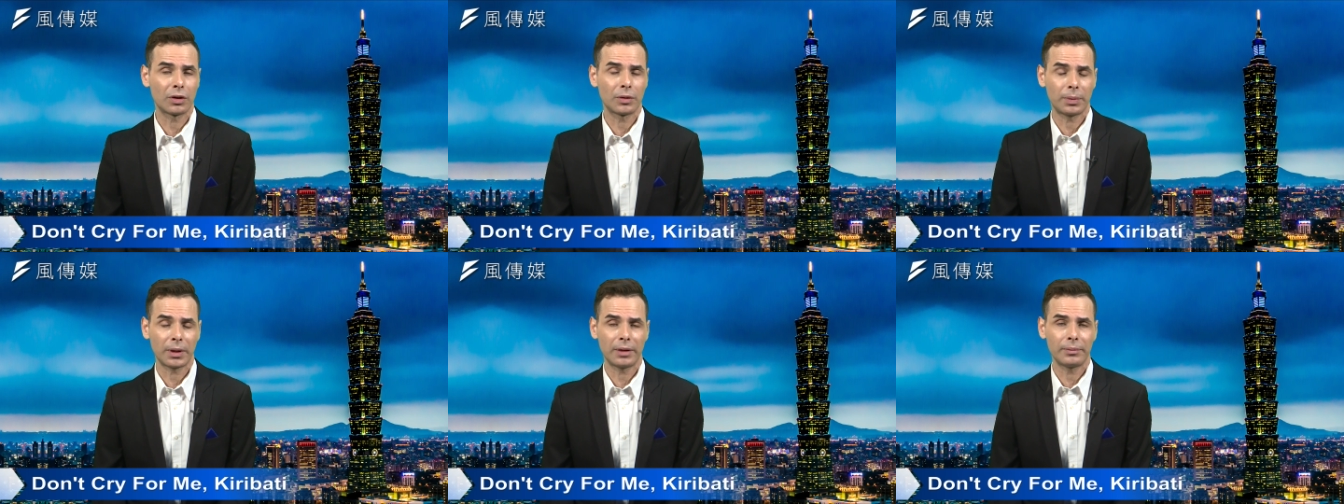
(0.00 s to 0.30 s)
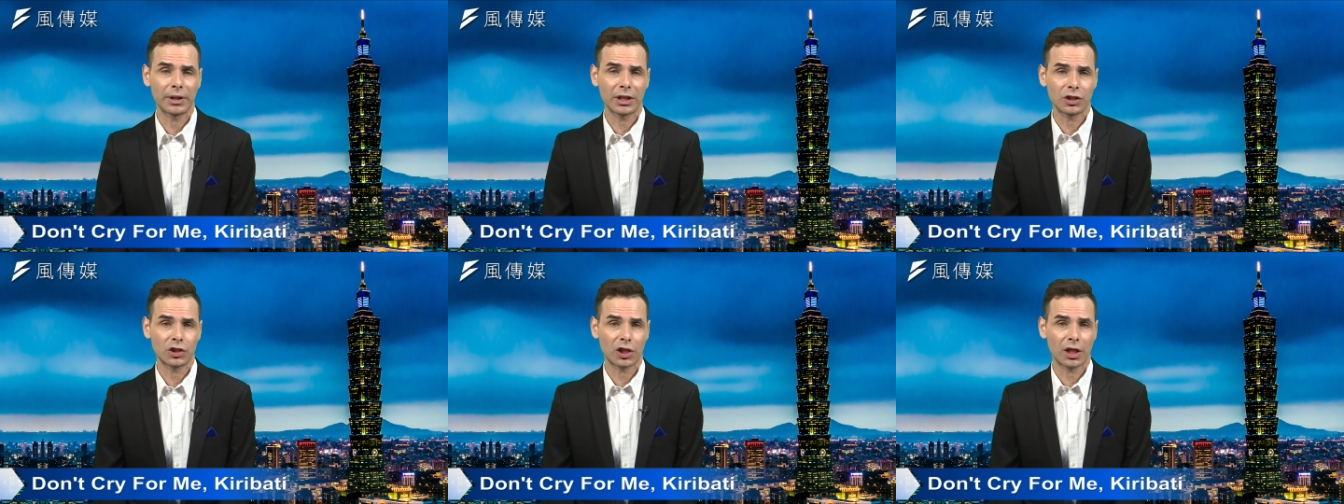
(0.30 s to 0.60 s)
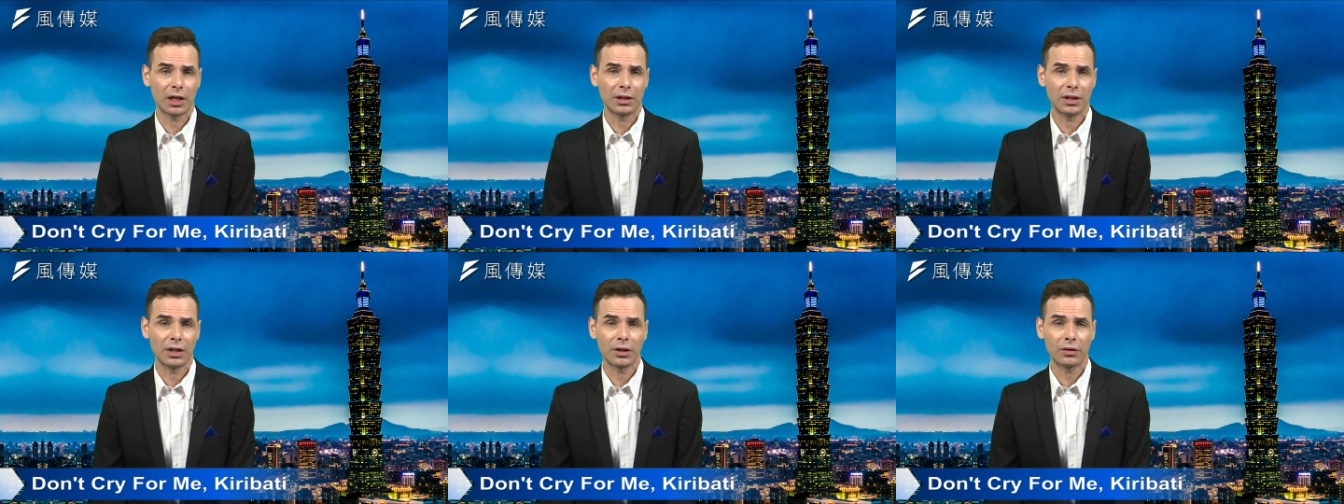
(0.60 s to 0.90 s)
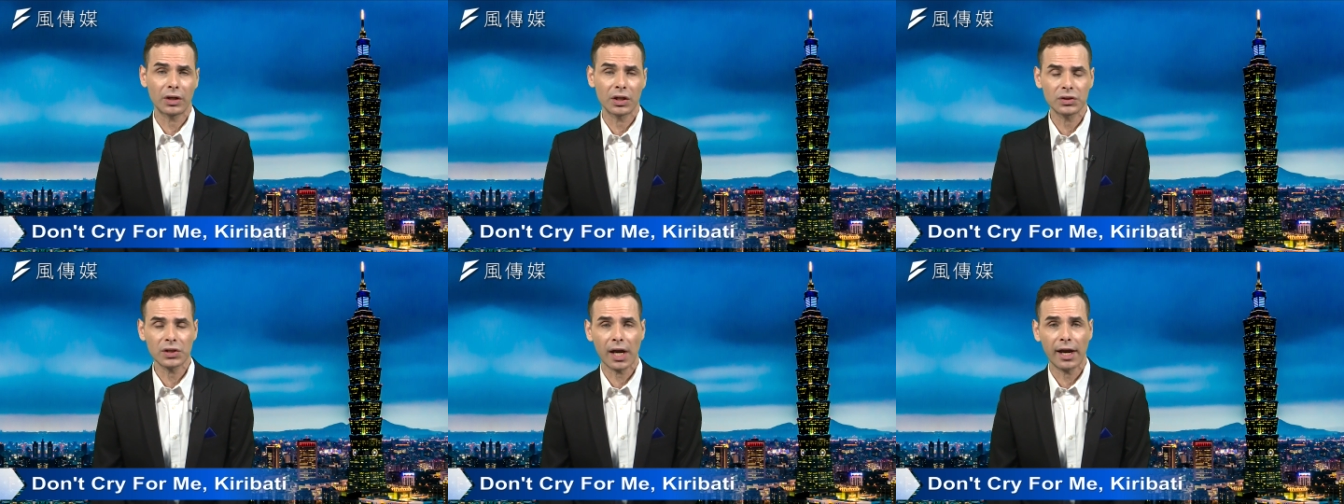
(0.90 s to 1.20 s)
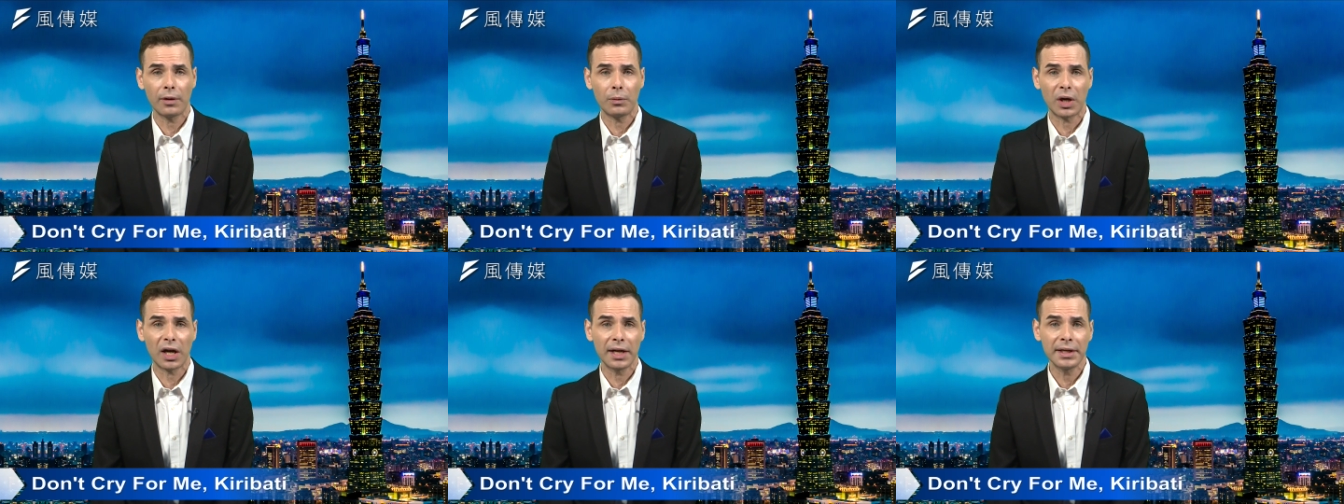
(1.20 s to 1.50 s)
Republic of China here on
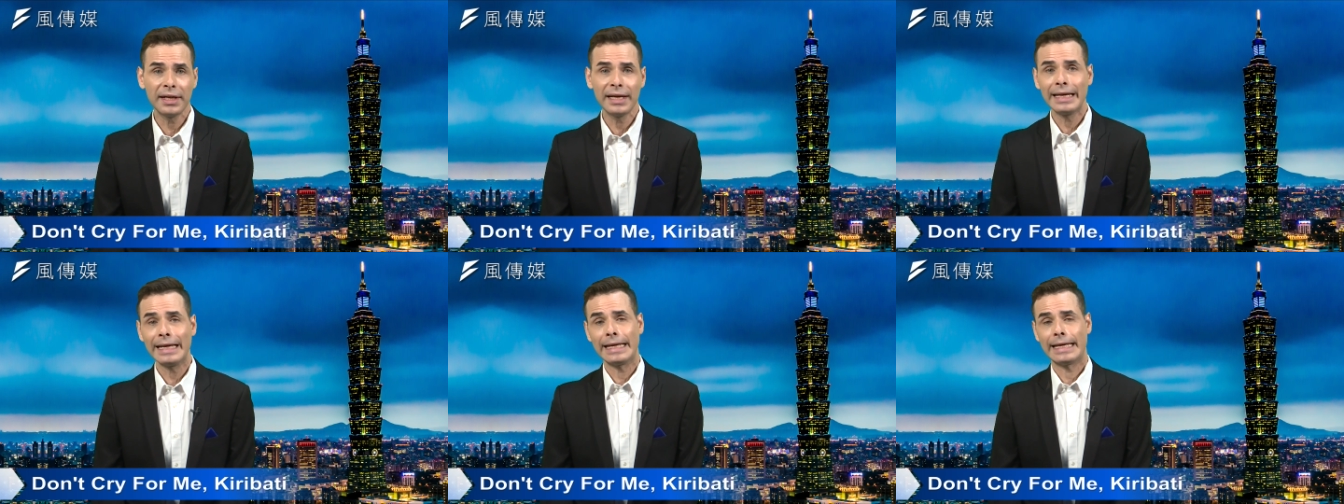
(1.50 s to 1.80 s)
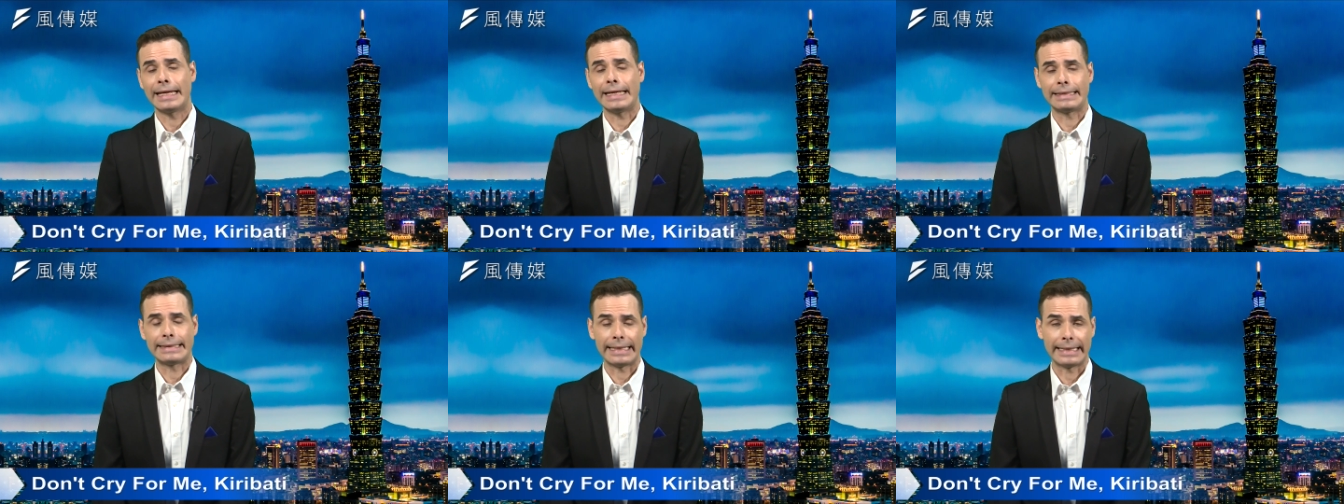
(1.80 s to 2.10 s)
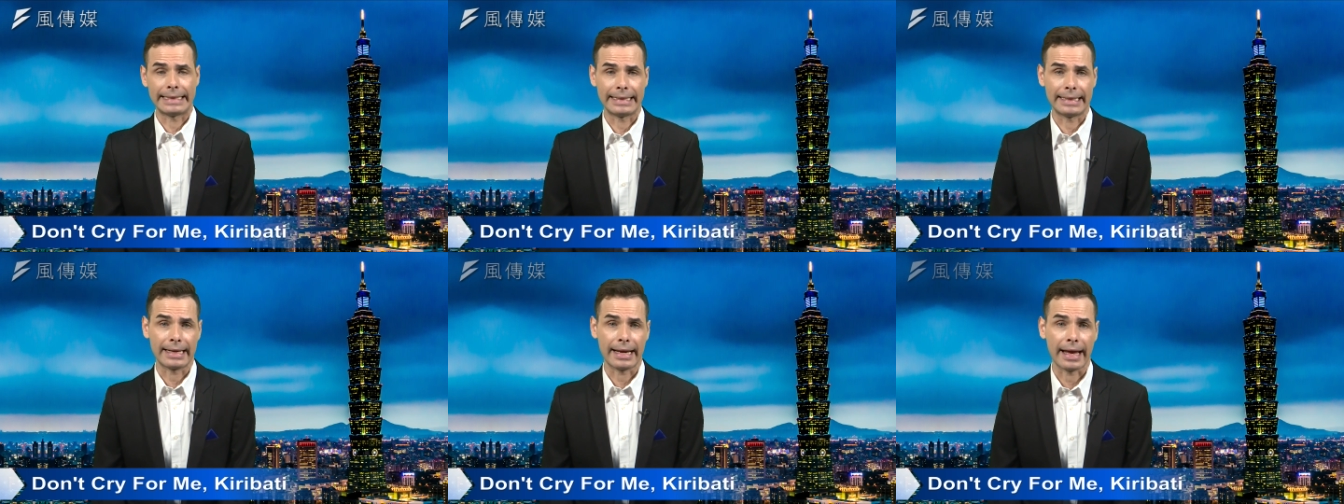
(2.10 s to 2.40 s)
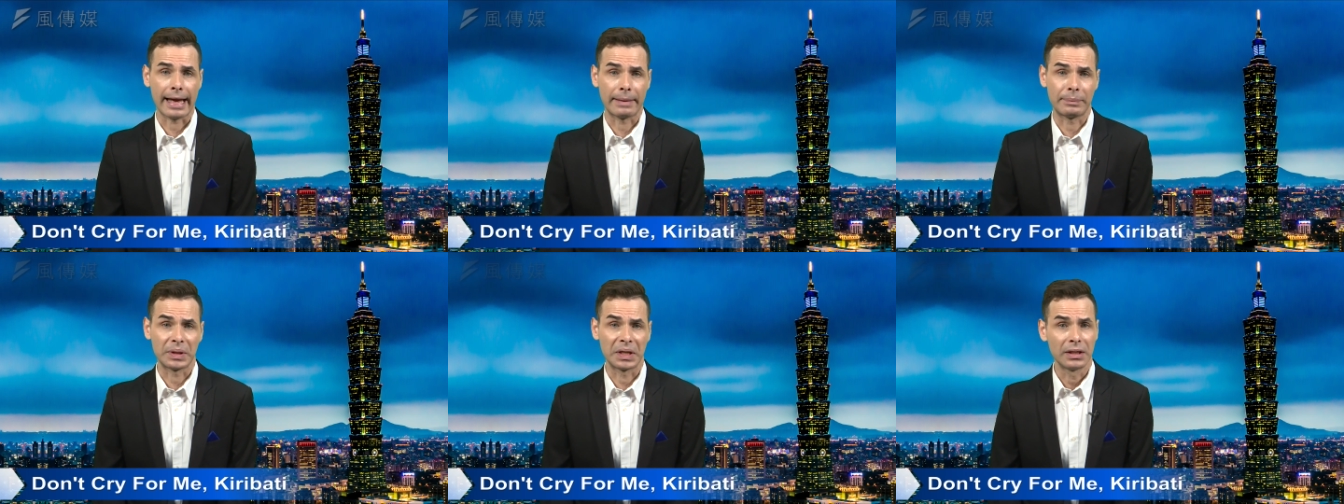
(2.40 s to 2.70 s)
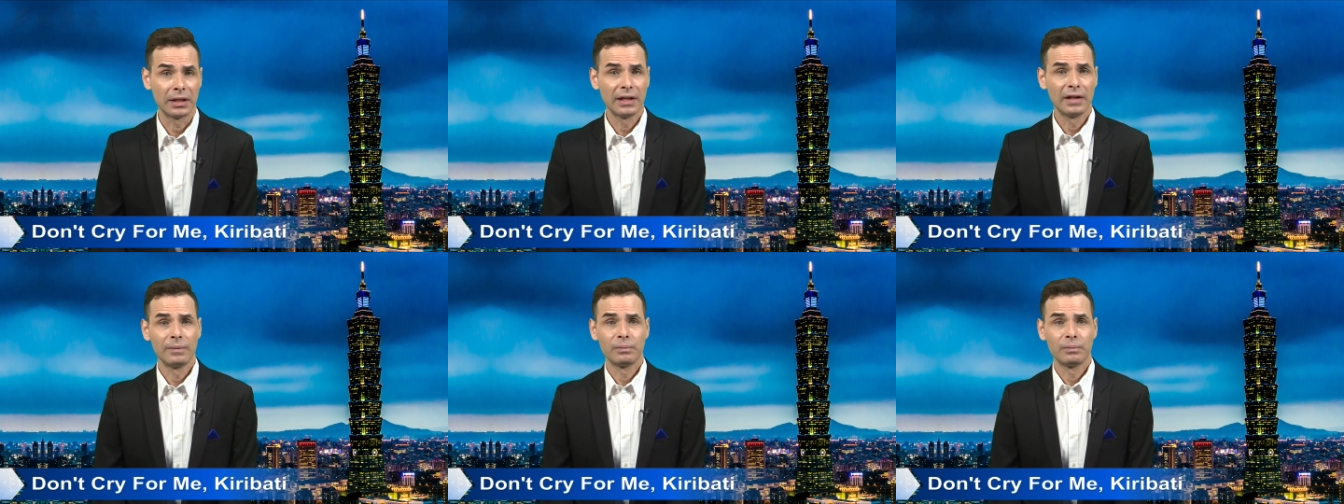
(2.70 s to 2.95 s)
Taiwan. It didn't happen.